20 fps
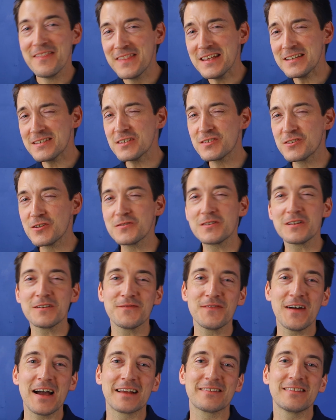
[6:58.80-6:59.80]
This is due to the
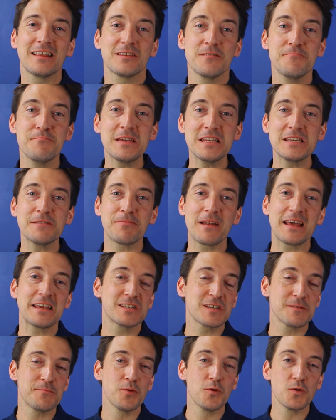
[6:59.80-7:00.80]
fact that the Media Player
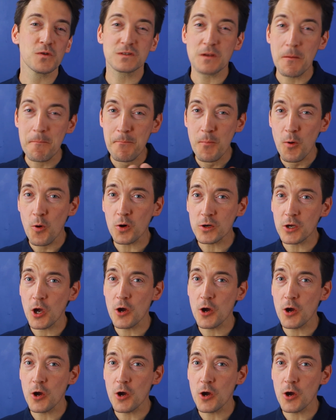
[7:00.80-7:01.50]
supports more